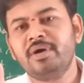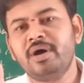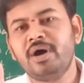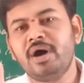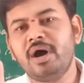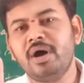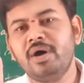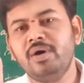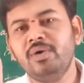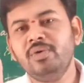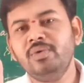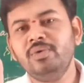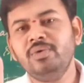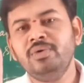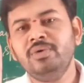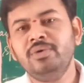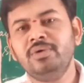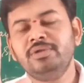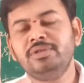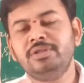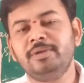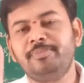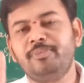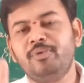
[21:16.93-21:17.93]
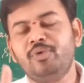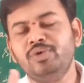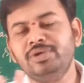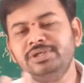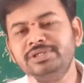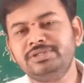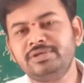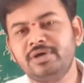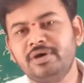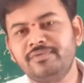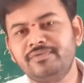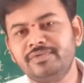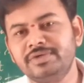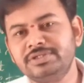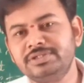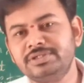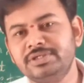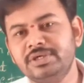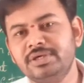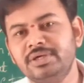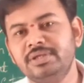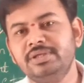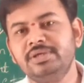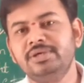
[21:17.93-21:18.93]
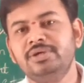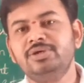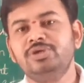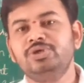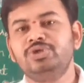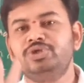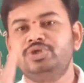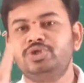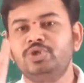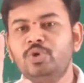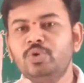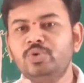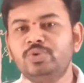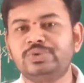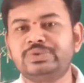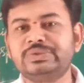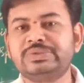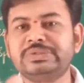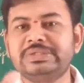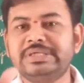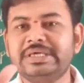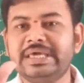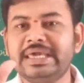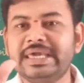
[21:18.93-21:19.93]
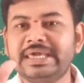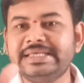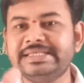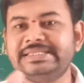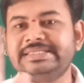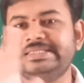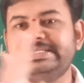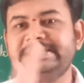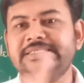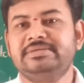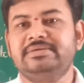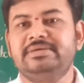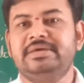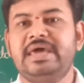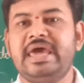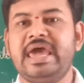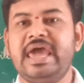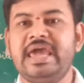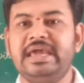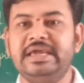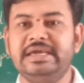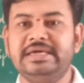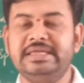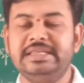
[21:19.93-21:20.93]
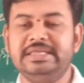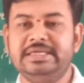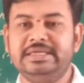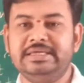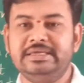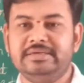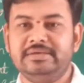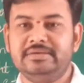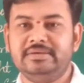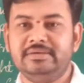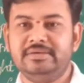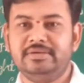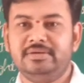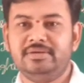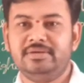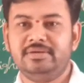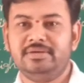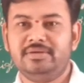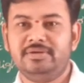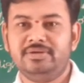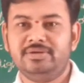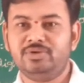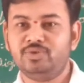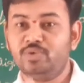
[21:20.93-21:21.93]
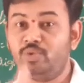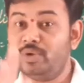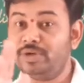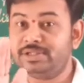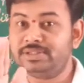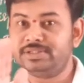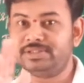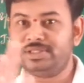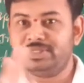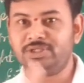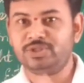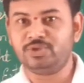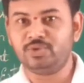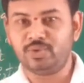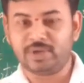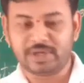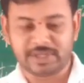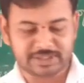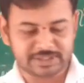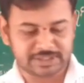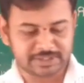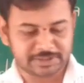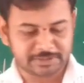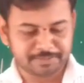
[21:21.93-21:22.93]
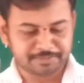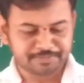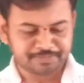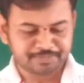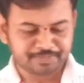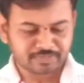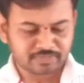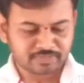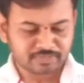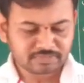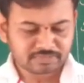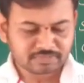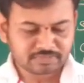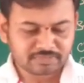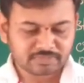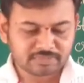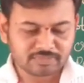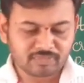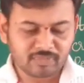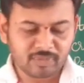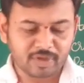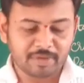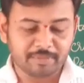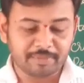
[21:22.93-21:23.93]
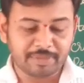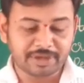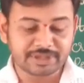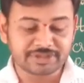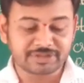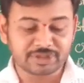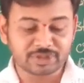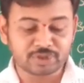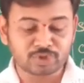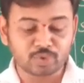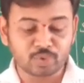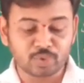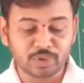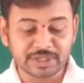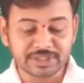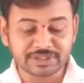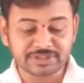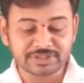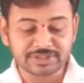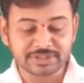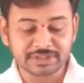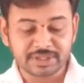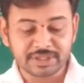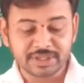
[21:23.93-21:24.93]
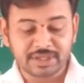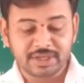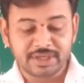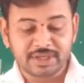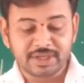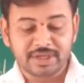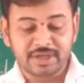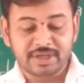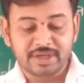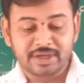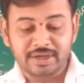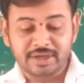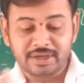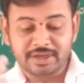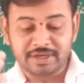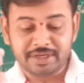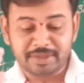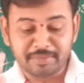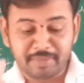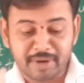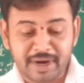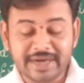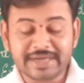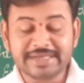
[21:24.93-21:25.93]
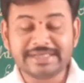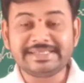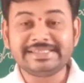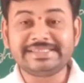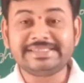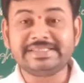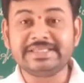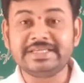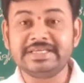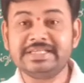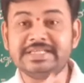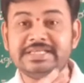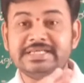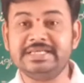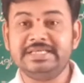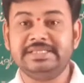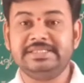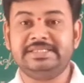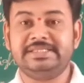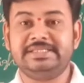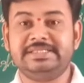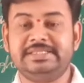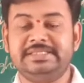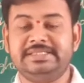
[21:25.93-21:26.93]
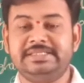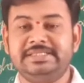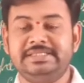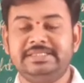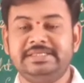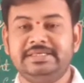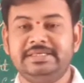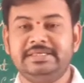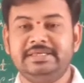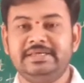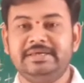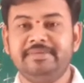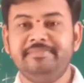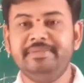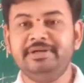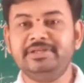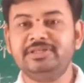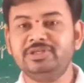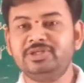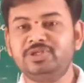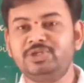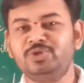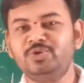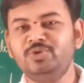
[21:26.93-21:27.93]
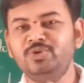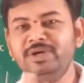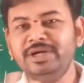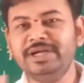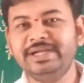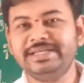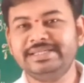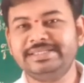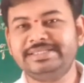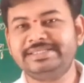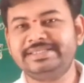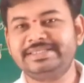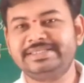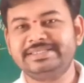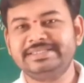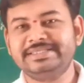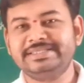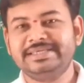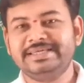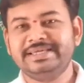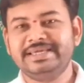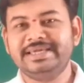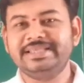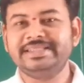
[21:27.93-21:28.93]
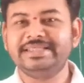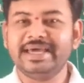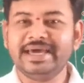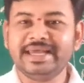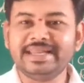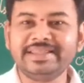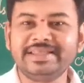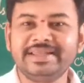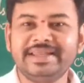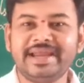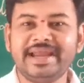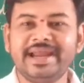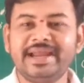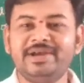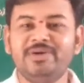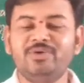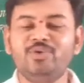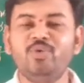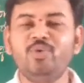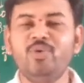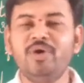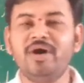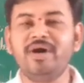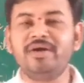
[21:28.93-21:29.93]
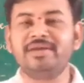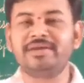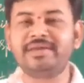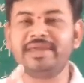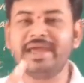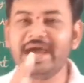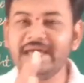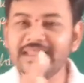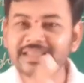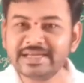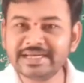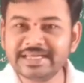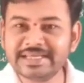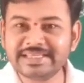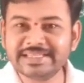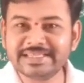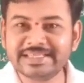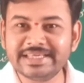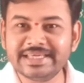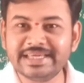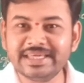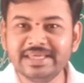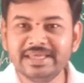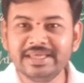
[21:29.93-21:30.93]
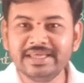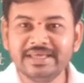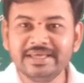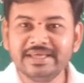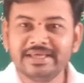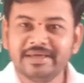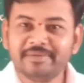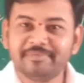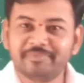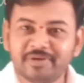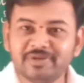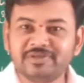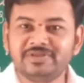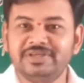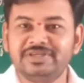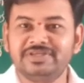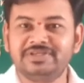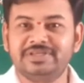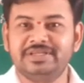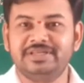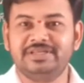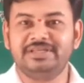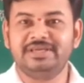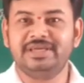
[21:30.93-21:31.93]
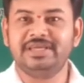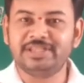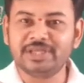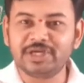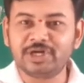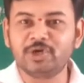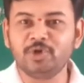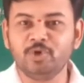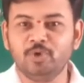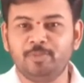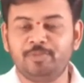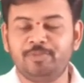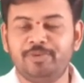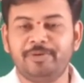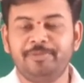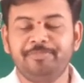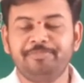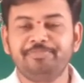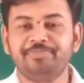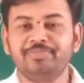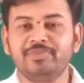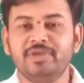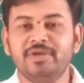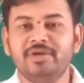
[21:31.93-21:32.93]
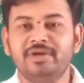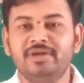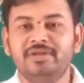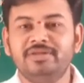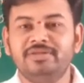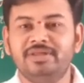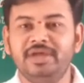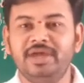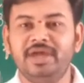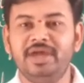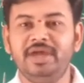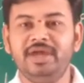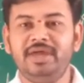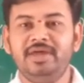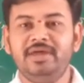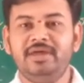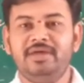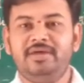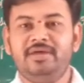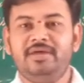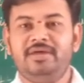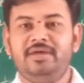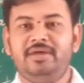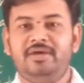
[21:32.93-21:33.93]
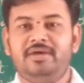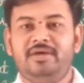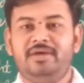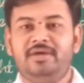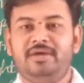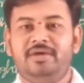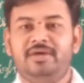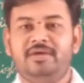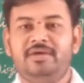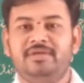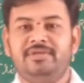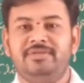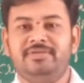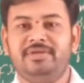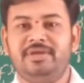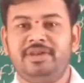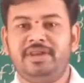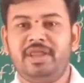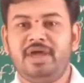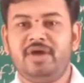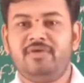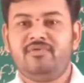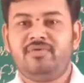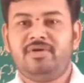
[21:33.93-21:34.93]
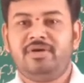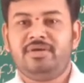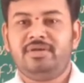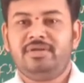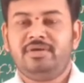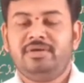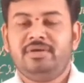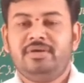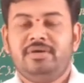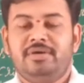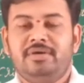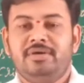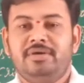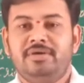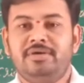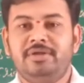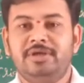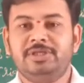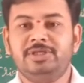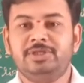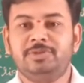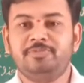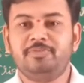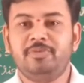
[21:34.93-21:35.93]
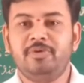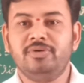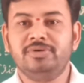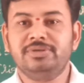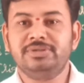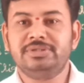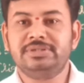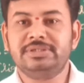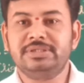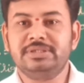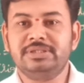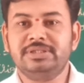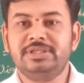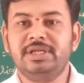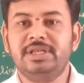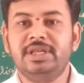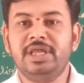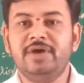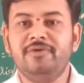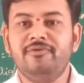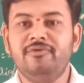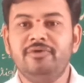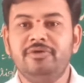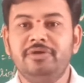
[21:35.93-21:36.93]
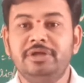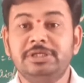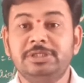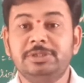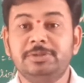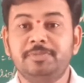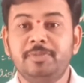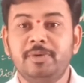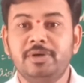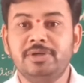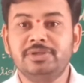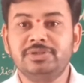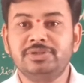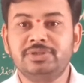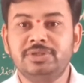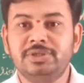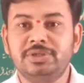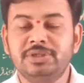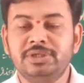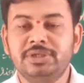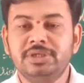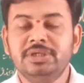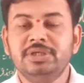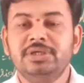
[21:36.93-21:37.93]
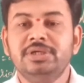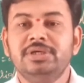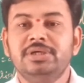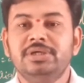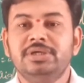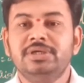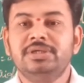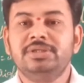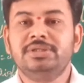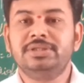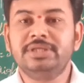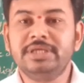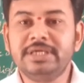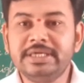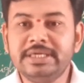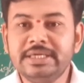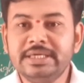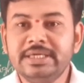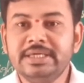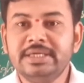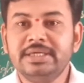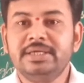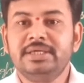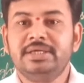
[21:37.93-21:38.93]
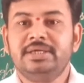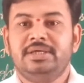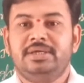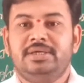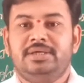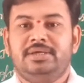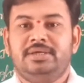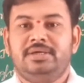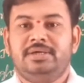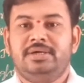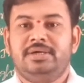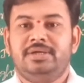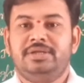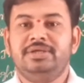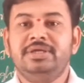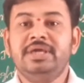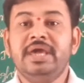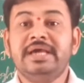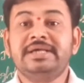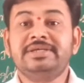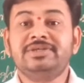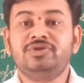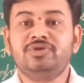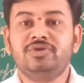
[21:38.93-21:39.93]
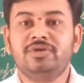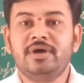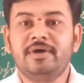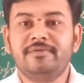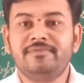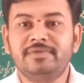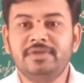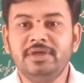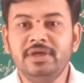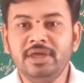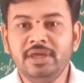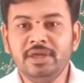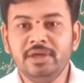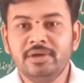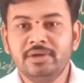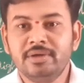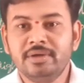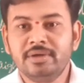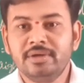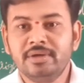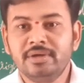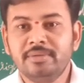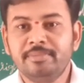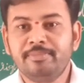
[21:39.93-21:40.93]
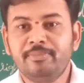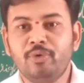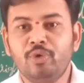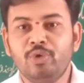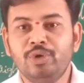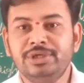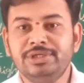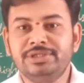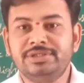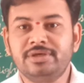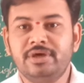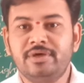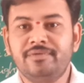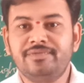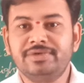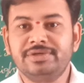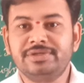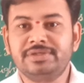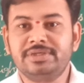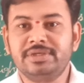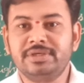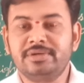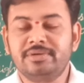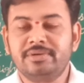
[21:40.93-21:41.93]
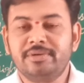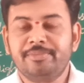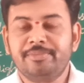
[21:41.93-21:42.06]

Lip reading: how the police officer shows is angry towards the students. But the students remained serious. But the students, in the other hand, who are gathered in the procession, in the group, they never responded. They never responded the reaction of the police officer.